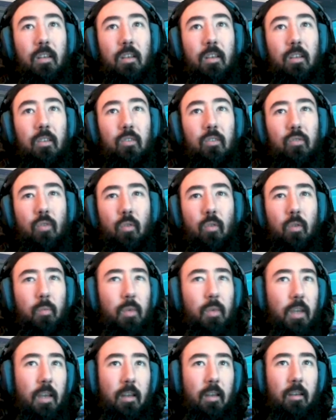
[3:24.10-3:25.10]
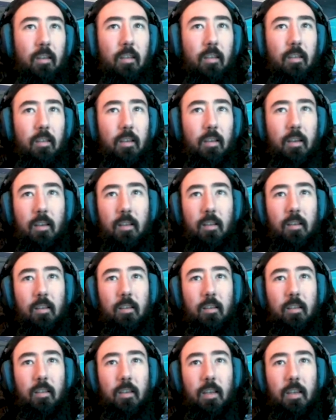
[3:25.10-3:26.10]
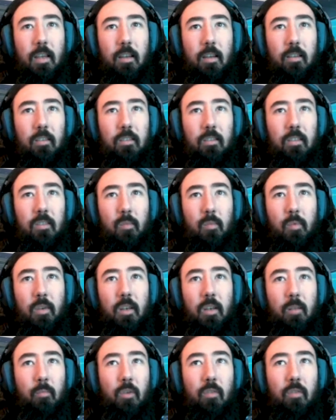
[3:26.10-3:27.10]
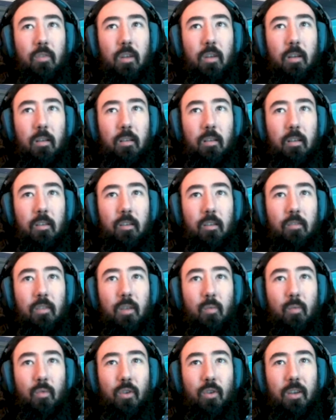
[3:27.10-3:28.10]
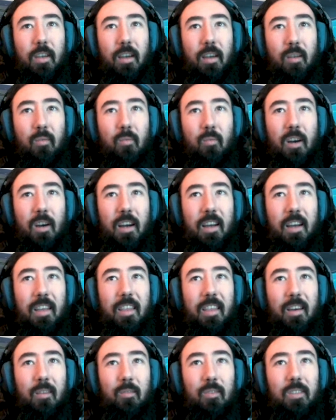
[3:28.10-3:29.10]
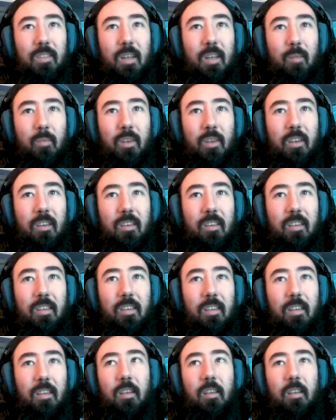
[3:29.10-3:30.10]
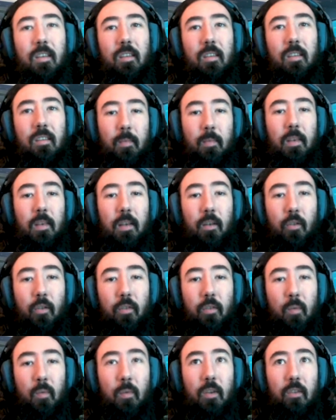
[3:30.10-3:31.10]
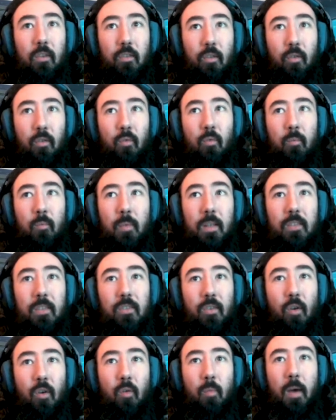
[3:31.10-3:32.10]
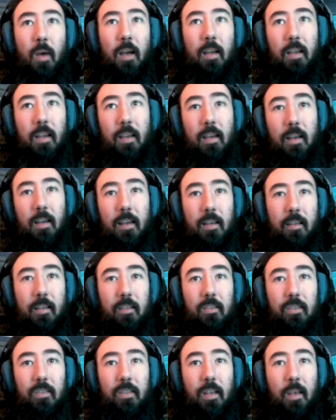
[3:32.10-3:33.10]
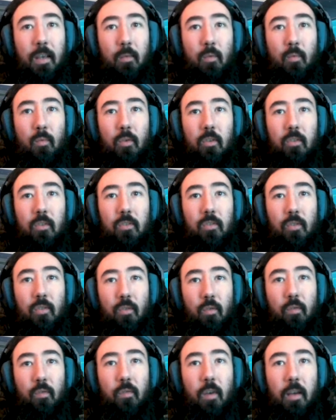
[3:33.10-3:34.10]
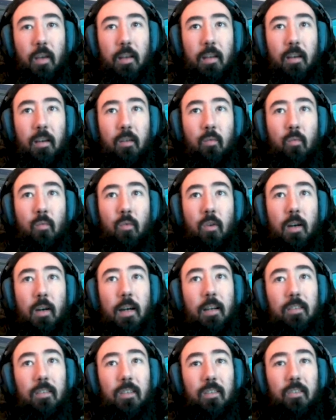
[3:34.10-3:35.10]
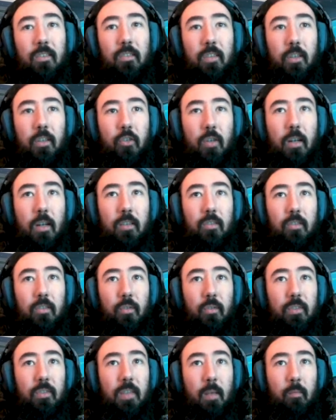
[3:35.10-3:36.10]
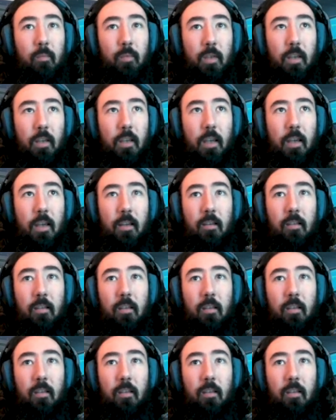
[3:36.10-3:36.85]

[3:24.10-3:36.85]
scroll up again, and again it's disappeared. I can't really work out why that was happening. Another thing we could do would be to go back and say we want to find out what accesses the address, do the same thing again,